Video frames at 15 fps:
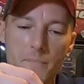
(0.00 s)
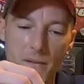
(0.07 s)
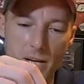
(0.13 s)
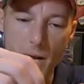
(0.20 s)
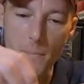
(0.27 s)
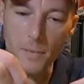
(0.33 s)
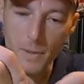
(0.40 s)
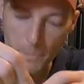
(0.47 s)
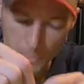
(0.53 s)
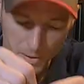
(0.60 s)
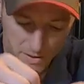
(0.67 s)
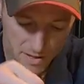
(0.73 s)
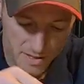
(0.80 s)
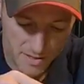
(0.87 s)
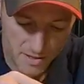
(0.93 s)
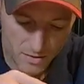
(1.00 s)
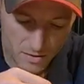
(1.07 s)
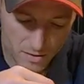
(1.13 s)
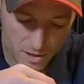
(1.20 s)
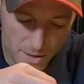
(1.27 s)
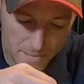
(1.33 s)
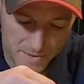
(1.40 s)
And I'm going to put these little
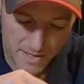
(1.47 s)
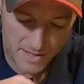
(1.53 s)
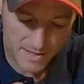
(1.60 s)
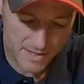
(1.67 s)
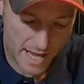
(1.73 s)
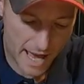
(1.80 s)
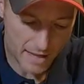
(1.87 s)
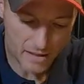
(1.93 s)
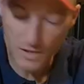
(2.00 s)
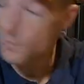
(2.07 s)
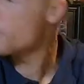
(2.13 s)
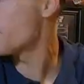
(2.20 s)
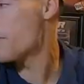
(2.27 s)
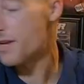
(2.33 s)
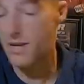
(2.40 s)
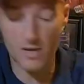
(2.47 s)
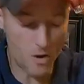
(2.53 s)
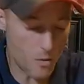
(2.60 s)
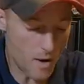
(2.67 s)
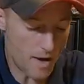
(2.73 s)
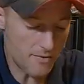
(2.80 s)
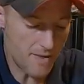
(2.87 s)
clips exactly where they
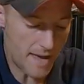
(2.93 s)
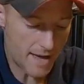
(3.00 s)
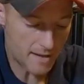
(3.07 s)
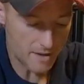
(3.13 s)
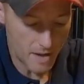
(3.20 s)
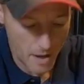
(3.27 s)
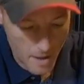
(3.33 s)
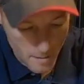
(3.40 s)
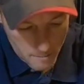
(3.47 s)
go on that.